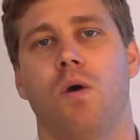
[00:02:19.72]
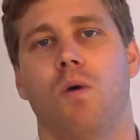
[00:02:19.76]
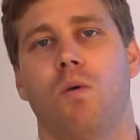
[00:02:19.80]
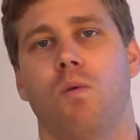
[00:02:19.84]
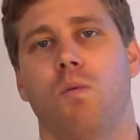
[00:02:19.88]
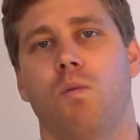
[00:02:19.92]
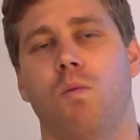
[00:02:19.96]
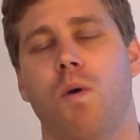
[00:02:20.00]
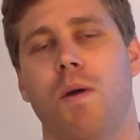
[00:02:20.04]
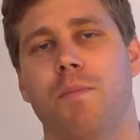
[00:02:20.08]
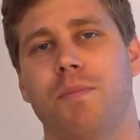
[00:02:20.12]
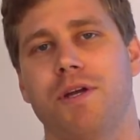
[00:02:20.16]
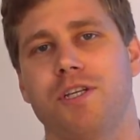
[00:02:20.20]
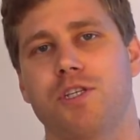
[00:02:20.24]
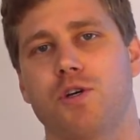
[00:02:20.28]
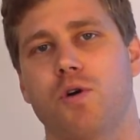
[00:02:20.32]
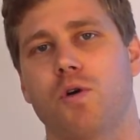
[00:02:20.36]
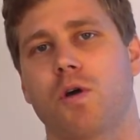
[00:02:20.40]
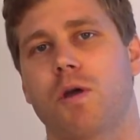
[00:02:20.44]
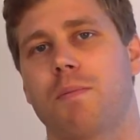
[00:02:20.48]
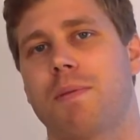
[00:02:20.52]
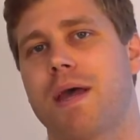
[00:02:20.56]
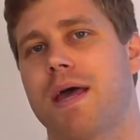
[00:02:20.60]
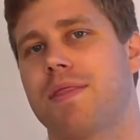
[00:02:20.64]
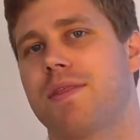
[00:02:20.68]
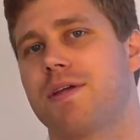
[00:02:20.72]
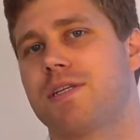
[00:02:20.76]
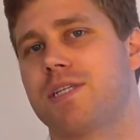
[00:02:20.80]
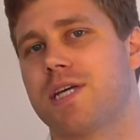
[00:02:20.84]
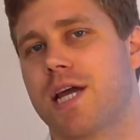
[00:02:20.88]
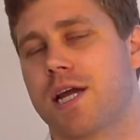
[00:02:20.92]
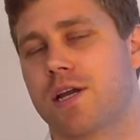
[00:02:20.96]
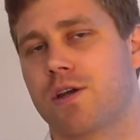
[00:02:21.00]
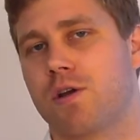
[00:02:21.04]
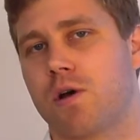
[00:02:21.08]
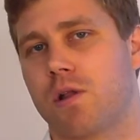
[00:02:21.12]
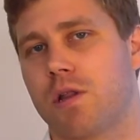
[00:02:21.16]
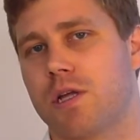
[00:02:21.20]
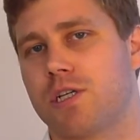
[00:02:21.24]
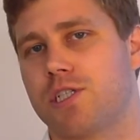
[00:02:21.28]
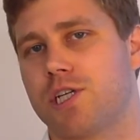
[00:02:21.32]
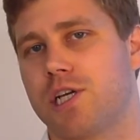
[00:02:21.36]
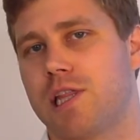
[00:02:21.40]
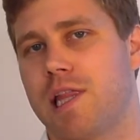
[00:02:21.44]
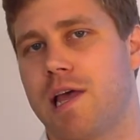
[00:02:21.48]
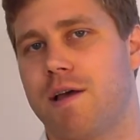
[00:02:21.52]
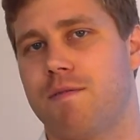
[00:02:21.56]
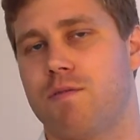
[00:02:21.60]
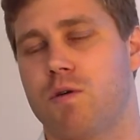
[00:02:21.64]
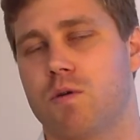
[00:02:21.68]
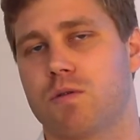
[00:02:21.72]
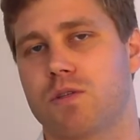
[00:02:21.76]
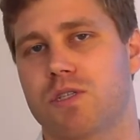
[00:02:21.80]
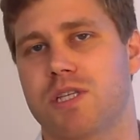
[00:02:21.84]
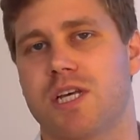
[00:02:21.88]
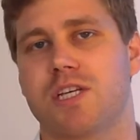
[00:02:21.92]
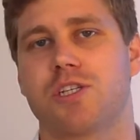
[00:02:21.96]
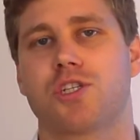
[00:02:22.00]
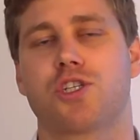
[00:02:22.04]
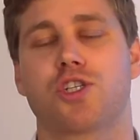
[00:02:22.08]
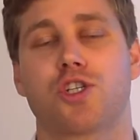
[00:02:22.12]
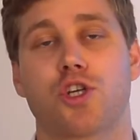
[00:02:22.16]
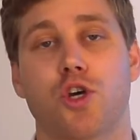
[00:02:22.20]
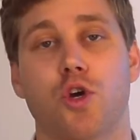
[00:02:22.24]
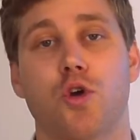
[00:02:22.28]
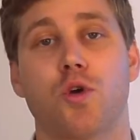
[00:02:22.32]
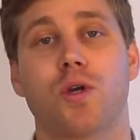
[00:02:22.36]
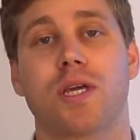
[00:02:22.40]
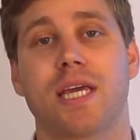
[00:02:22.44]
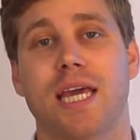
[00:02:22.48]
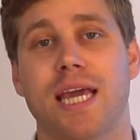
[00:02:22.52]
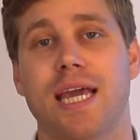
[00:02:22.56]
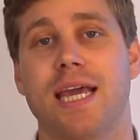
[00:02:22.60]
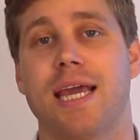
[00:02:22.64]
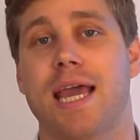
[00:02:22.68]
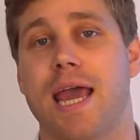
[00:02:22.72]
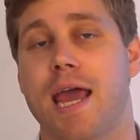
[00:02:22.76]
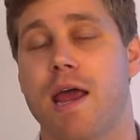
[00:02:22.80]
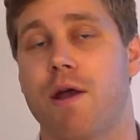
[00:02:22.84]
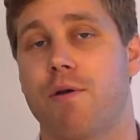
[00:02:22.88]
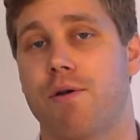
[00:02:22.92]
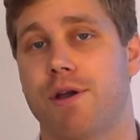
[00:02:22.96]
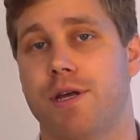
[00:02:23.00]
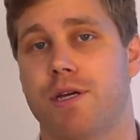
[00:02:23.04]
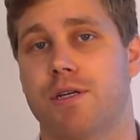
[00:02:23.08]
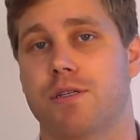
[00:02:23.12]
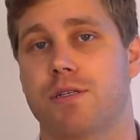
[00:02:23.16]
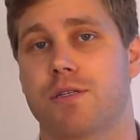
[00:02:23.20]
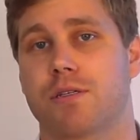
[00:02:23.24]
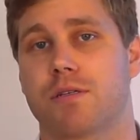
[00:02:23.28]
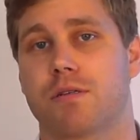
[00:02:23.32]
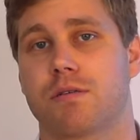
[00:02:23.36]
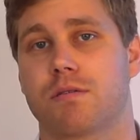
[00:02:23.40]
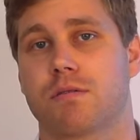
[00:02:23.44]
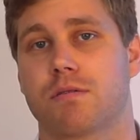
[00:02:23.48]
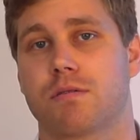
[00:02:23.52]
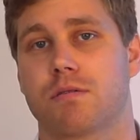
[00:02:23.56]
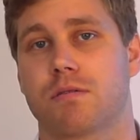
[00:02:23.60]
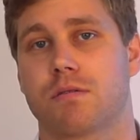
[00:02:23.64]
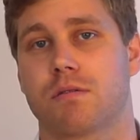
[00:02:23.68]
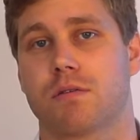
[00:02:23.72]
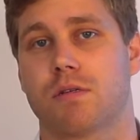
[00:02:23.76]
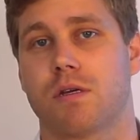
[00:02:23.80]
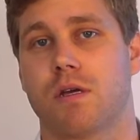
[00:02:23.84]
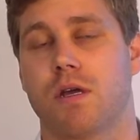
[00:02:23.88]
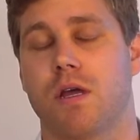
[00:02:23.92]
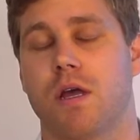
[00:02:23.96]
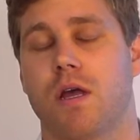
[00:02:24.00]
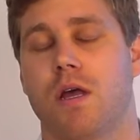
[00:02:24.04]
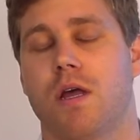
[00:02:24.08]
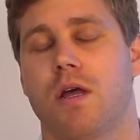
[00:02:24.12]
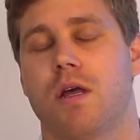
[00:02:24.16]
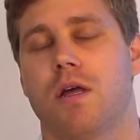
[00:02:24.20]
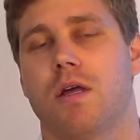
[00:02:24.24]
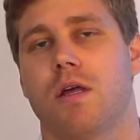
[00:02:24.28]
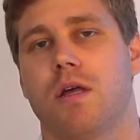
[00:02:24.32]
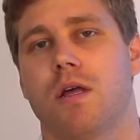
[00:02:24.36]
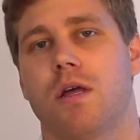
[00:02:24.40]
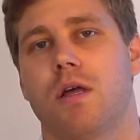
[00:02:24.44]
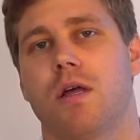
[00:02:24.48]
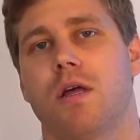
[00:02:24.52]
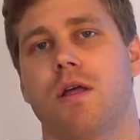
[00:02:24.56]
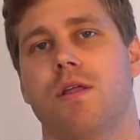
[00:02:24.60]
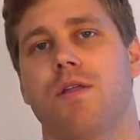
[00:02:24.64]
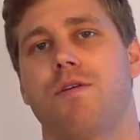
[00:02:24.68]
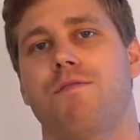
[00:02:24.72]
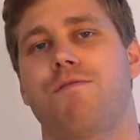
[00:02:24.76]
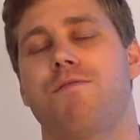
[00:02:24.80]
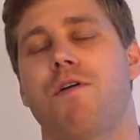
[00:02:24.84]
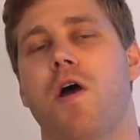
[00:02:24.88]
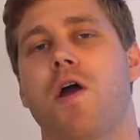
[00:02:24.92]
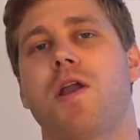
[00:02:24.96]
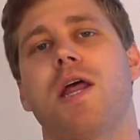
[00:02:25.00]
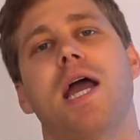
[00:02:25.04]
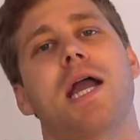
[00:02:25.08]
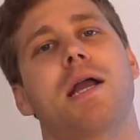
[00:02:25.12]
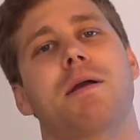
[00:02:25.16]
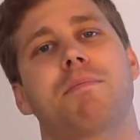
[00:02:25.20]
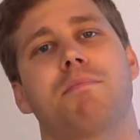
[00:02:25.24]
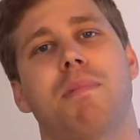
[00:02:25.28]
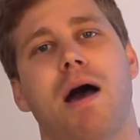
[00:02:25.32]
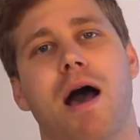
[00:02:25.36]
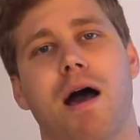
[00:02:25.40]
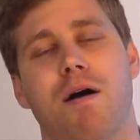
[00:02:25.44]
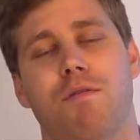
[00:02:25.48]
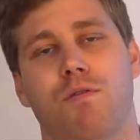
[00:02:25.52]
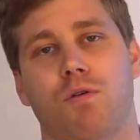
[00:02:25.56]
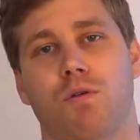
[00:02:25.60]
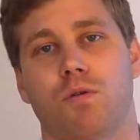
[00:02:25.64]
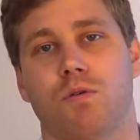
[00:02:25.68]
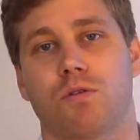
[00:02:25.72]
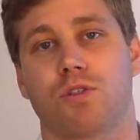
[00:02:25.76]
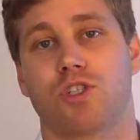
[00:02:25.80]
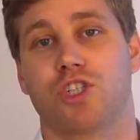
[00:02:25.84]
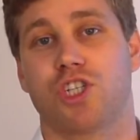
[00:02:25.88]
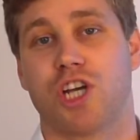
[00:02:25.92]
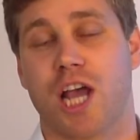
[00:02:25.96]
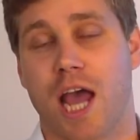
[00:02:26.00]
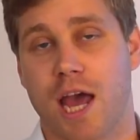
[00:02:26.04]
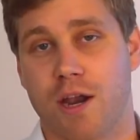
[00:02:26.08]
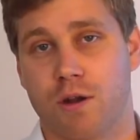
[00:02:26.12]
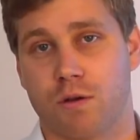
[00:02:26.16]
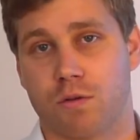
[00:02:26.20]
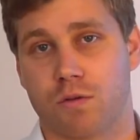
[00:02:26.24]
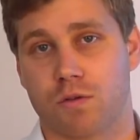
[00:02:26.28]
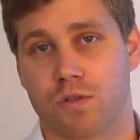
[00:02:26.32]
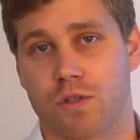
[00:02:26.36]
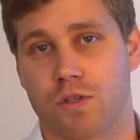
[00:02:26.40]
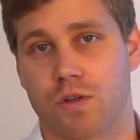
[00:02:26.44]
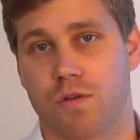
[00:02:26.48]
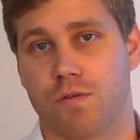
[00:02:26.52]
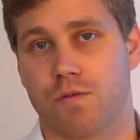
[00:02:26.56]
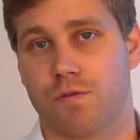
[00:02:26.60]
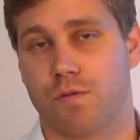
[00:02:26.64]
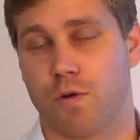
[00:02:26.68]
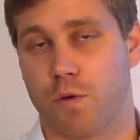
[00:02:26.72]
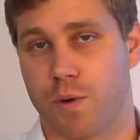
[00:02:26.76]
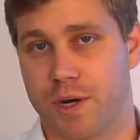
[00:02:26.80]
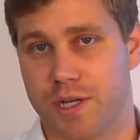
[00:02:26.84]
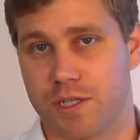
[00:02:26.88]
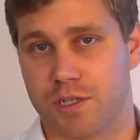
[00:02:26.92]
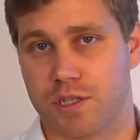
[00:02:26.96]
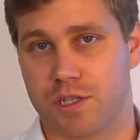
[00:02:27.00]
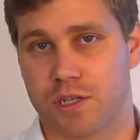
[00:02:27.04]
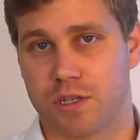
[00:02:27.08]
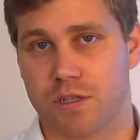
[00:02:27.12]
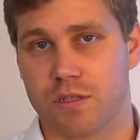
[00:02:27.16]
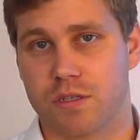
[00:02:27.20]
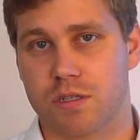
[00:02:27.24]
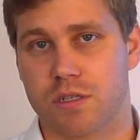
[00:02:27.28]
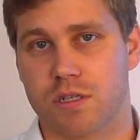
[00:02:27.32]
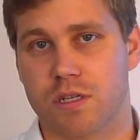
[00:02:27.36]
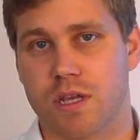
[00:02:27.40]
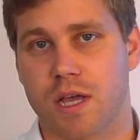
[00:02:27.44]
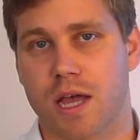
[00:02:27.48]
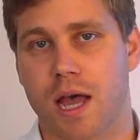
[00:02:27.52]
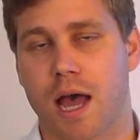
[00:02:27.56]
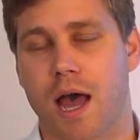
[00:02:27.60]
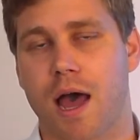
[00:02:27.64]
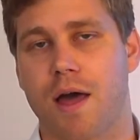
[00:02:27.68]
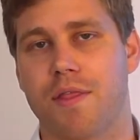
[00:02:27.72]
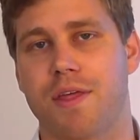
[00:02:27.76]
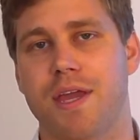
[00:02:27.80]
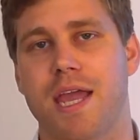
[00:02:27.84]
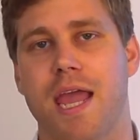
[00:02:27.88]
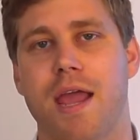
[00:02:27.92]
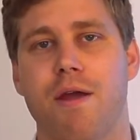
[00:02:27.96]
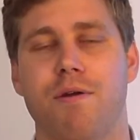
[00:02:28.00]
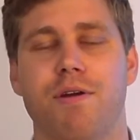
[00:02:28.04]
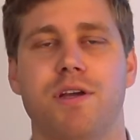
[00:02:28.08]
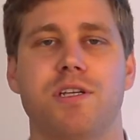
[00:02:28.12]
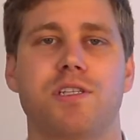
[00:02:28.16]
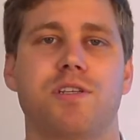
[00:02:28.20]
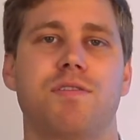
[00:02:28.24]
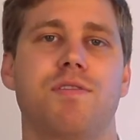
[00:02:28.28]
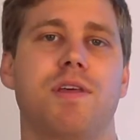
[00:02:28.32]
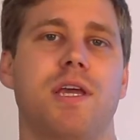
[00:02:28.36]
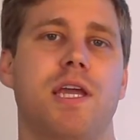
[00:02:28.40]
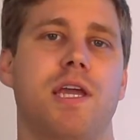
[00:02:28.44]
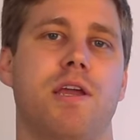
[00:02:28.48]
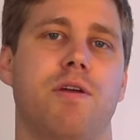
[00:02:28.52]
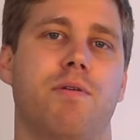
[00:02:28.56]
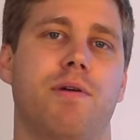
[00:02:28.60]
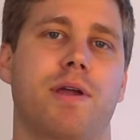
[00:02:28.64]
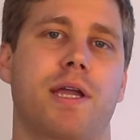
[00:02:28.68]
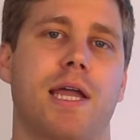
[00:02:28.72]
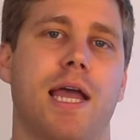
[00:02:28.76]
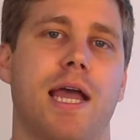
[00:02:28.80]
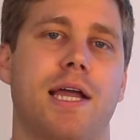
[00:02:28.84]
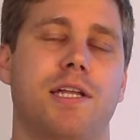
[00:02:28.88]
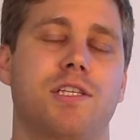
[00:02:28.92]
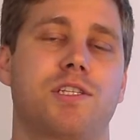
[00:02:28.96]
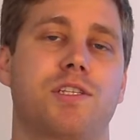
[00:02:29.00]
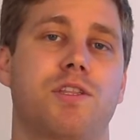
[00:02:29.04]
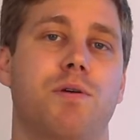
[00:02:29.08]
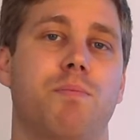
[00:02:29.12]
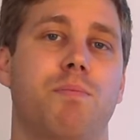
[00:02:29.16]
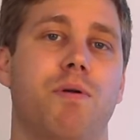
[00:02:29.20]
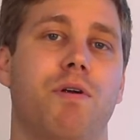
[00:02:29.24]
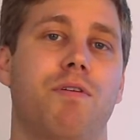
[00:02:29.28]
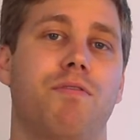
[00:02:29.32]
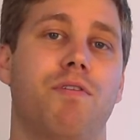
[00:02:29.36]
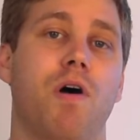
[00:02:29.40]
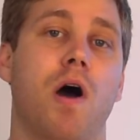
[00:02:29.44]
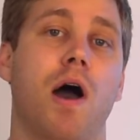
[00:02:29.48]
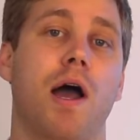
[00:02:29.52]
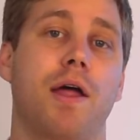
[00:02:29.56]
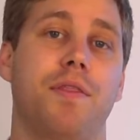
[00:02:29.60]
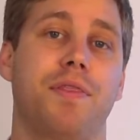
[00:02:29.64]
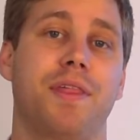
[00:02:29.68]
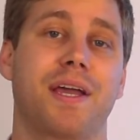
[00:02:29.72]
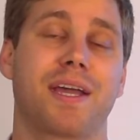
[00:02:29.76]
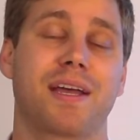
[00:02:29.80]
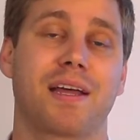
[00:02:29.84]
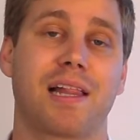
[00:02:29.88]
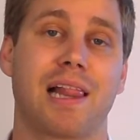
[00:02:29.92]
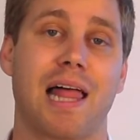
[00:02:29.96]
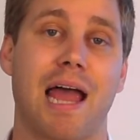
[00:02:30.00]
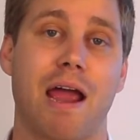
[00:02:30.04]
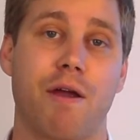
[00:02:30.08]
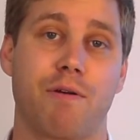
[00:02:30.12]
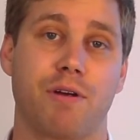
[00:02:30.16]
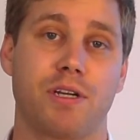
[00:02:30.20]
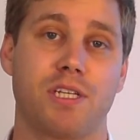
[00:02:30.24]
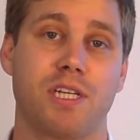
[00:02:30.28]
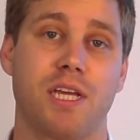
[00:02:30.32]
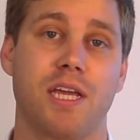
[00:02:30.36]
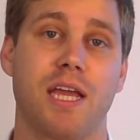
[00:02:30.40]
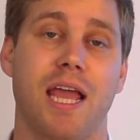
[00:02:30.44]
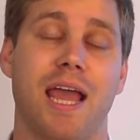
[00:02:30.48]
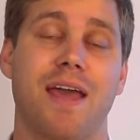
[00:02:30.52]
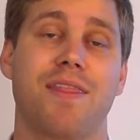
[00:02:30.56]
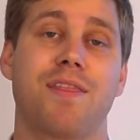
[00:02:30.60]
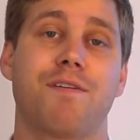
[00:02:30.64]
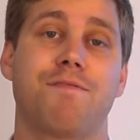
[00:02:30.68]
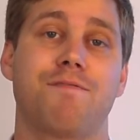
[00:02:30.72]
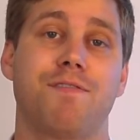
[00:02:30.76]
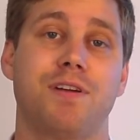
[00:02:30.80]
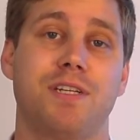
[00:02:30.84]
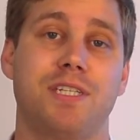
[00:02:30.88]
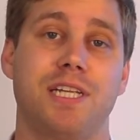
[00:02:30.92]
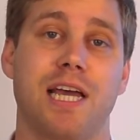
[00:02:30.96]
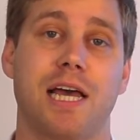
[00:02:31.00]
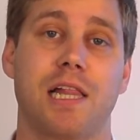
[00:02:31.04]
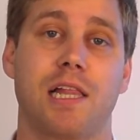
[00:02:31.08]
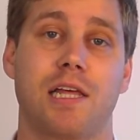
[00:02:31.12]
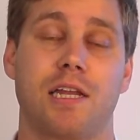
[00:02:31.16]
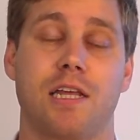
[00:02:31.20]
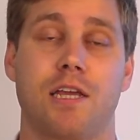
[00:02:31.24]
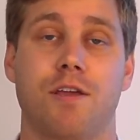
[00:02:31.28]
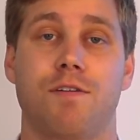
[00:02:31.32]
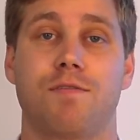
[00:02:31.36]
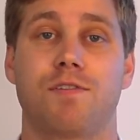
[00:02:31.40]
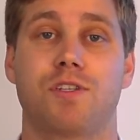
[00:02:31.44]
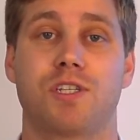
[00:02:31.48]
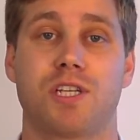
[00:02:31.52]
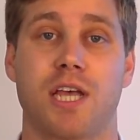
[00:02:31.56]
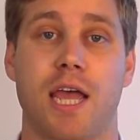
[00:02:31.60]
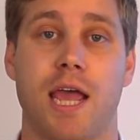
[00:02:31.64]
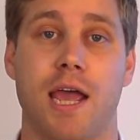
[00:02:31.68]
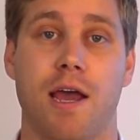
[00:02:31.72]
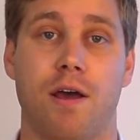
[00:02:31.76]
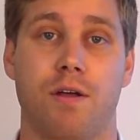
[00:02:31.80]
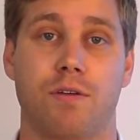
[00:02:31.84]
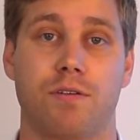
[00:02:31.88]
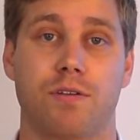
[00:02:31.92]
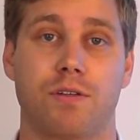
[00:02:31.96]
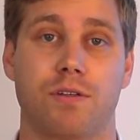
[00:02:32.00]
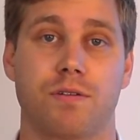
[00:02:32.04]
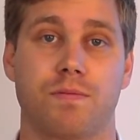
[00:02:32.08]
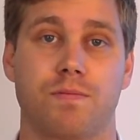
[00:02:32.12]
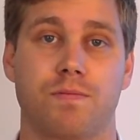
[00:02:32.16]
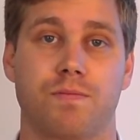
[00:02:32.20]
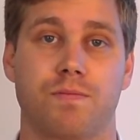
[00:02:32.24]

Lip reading: When we talk about the technology levels, there's 2 key areas. The Phonak Marvel channels, for instance, are the areas of the hearing aids that provide the clarity and the fidelity of sound.